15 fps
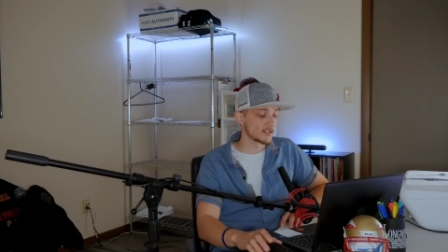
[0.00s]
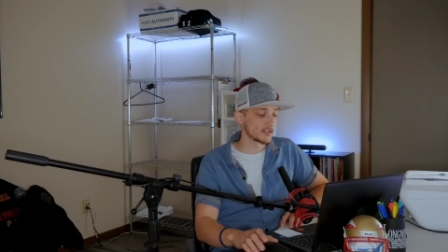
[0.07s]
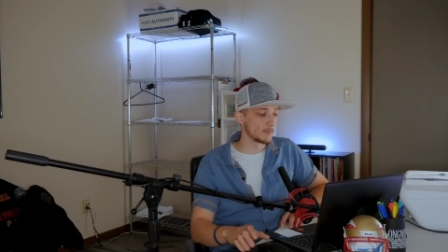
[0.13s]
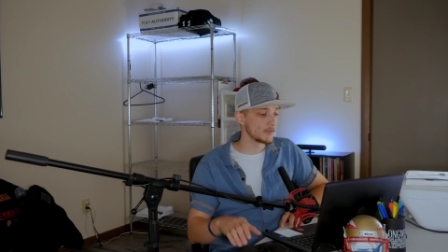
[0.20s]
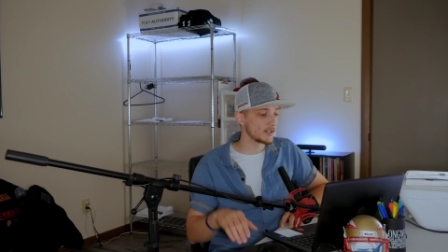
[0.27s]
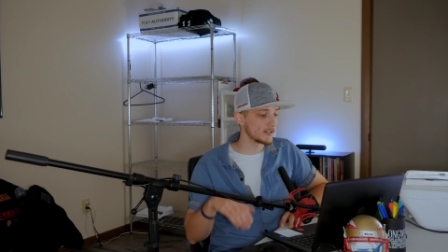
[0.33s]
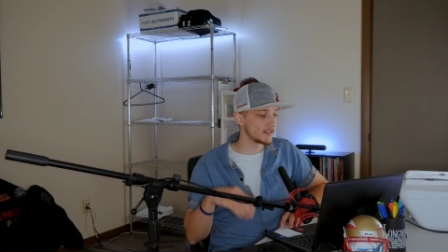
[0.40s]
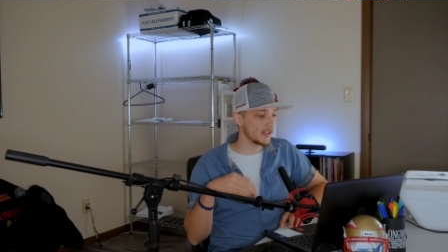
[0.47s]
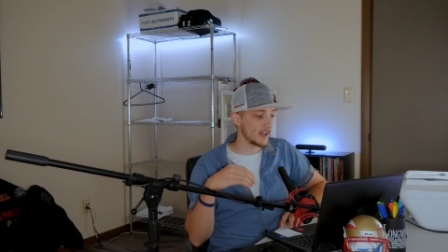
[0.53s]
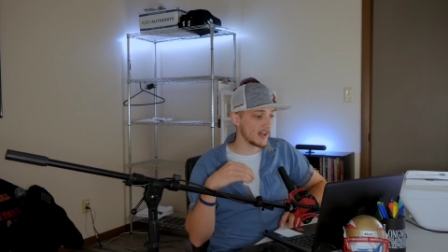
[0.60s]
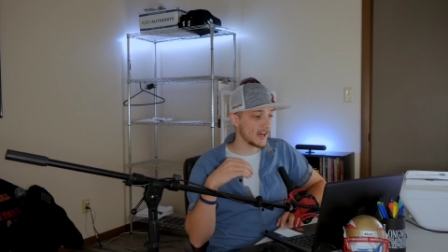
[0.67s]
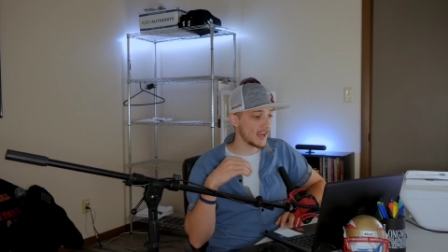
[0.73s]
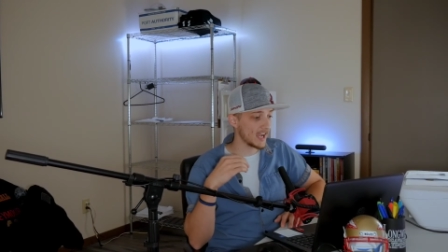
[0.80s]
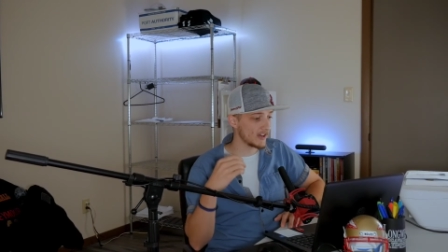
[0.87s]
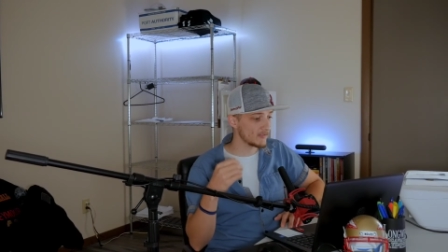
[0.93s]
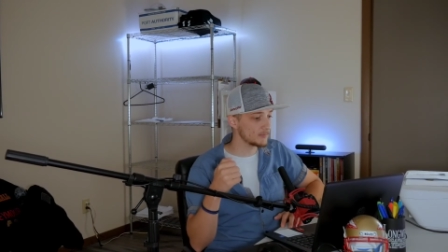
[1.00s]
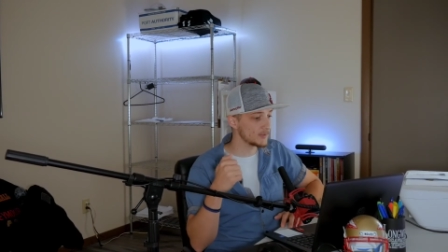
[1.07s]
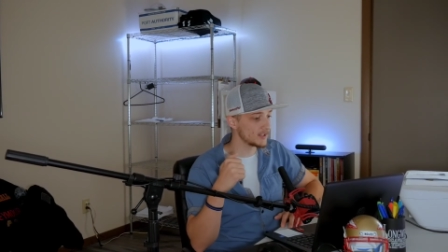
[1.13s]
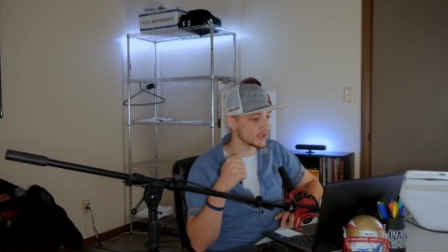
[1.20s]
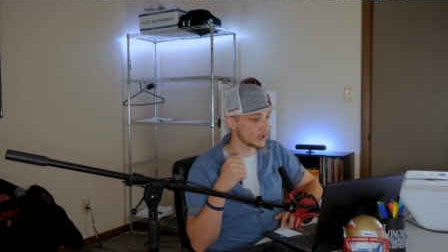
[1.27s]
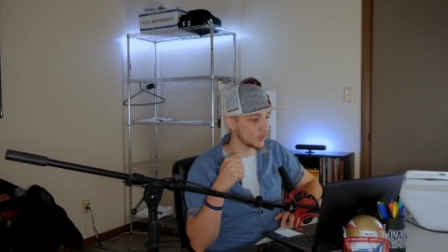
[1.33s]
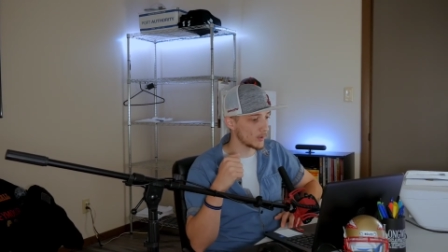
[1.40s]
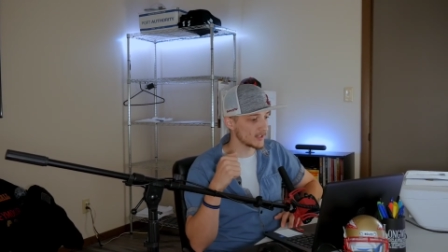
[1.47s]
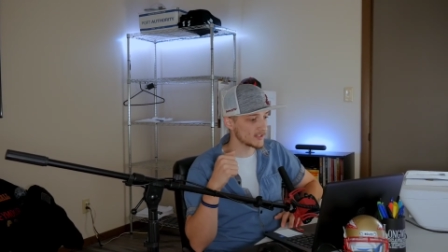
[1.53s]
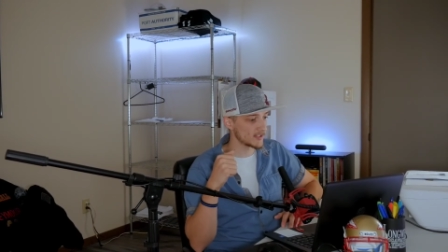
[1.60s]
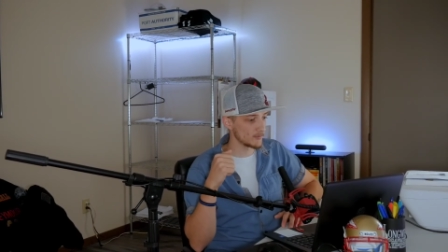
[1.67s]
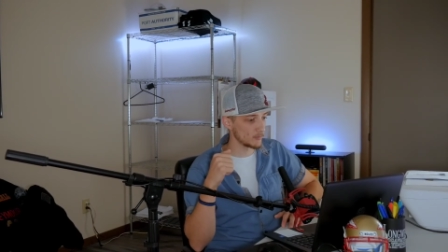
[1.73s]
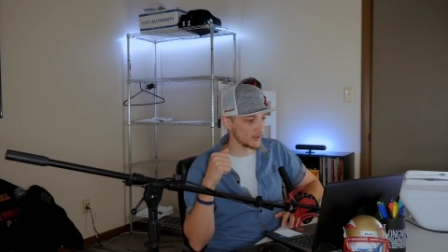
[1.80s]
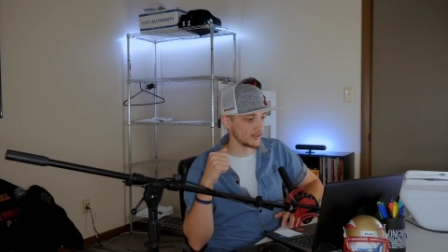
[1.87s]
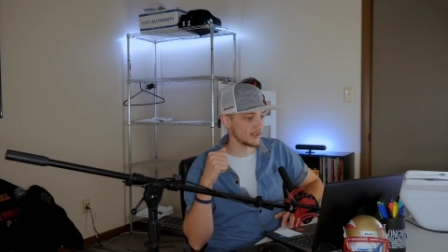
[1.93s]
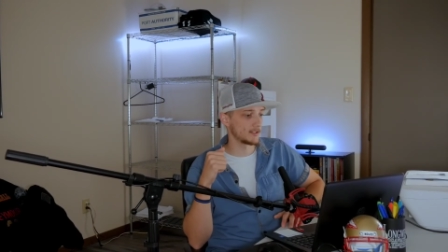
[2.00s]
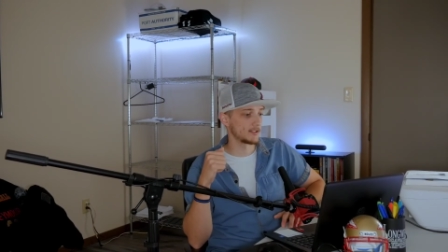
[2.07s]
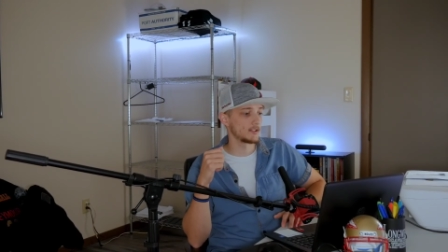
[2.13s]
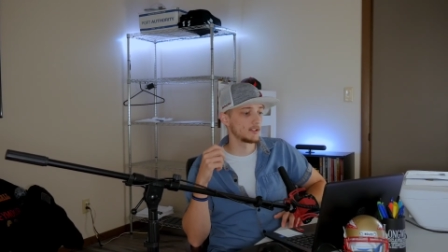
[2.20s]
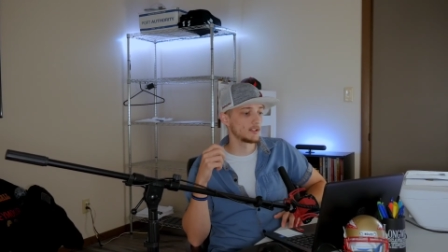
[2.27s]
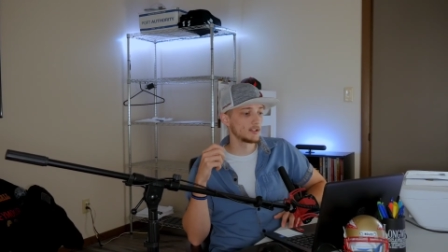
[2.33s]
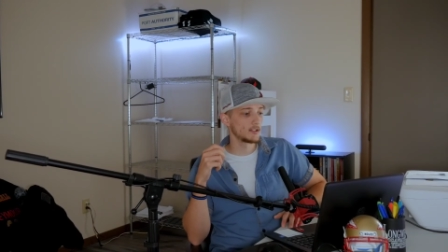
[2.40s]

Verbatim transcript: Somebody that I have been acquainted with,